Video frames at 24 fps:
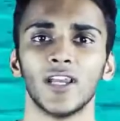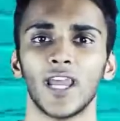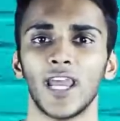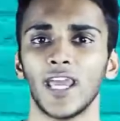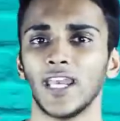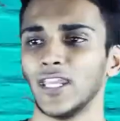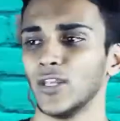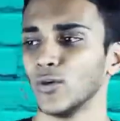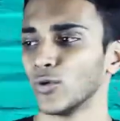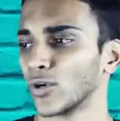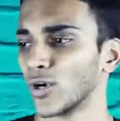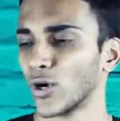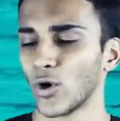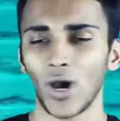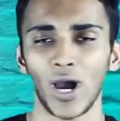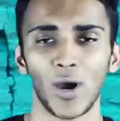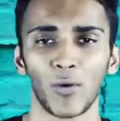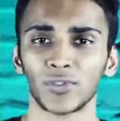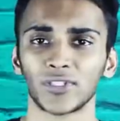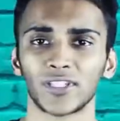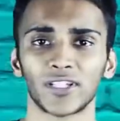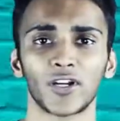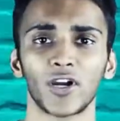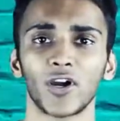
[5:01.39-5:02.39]
And he would go out
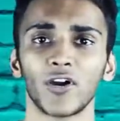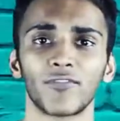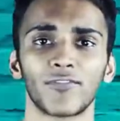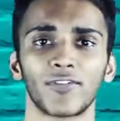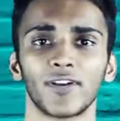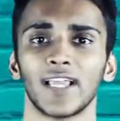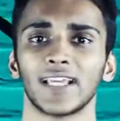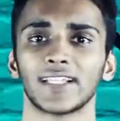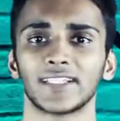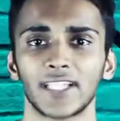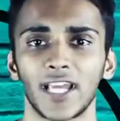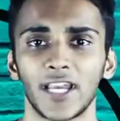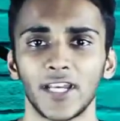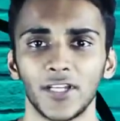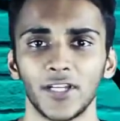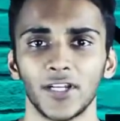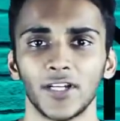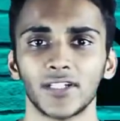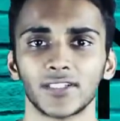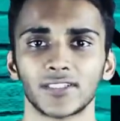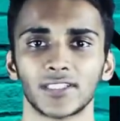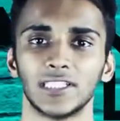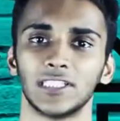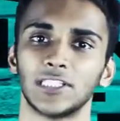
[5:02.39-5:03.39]
with a girl for like 10
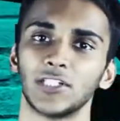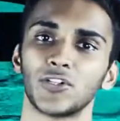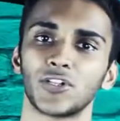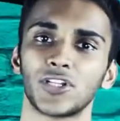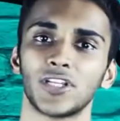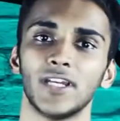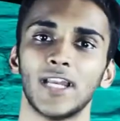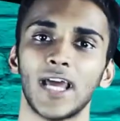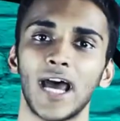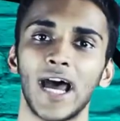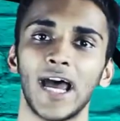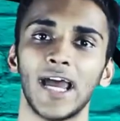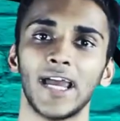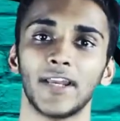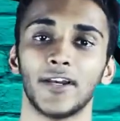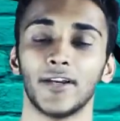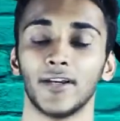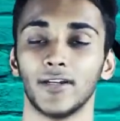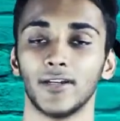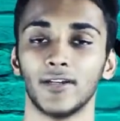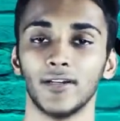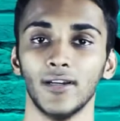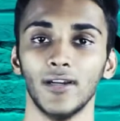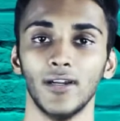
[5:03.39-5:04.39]
years until she died,
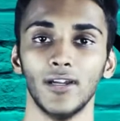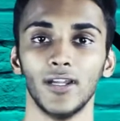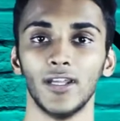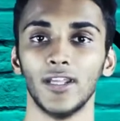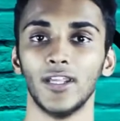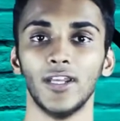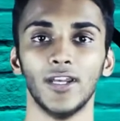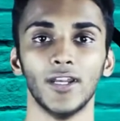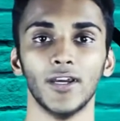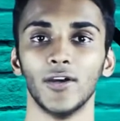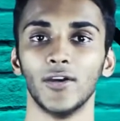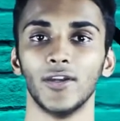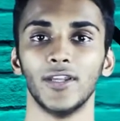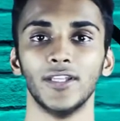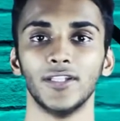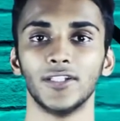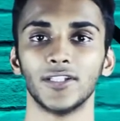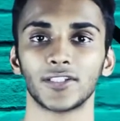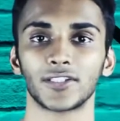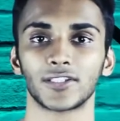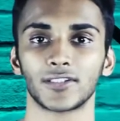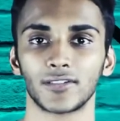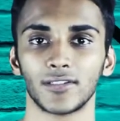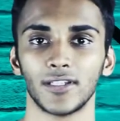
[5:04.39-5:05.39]
or, you know, he
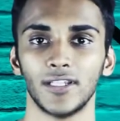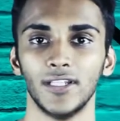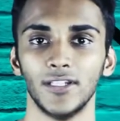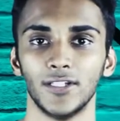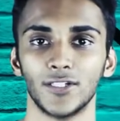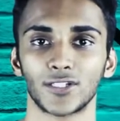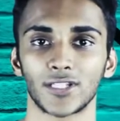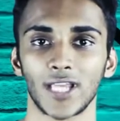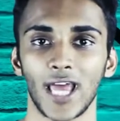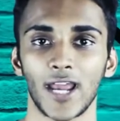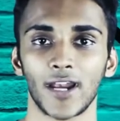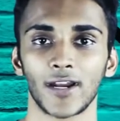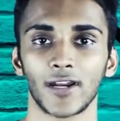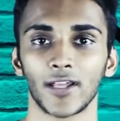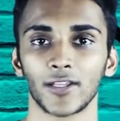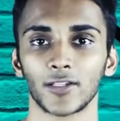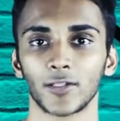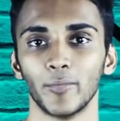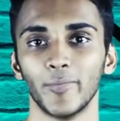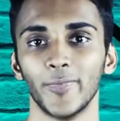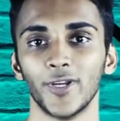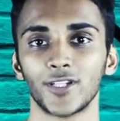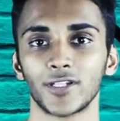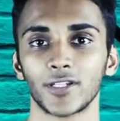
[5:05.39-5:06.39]
just had
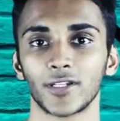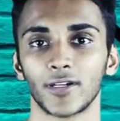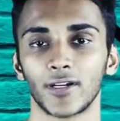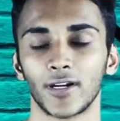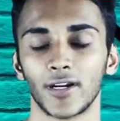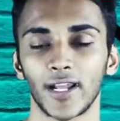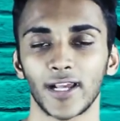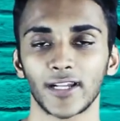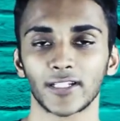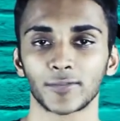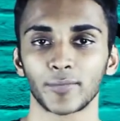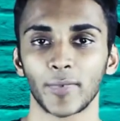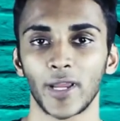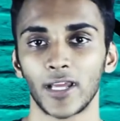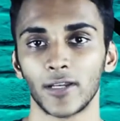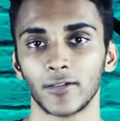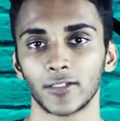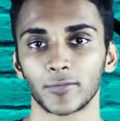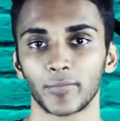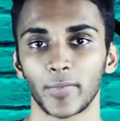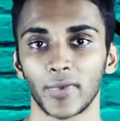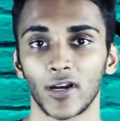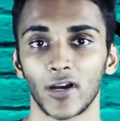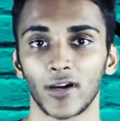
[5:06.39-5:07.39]
another mission or an X-Men
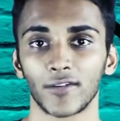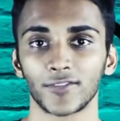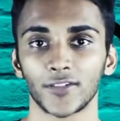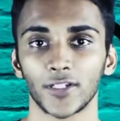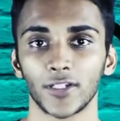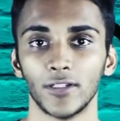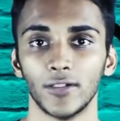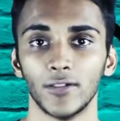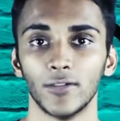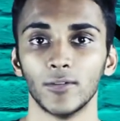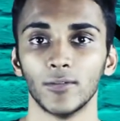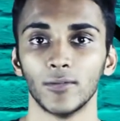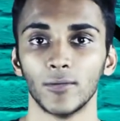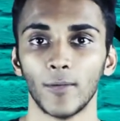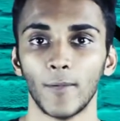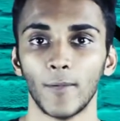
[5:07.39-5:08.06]
spin-off to do.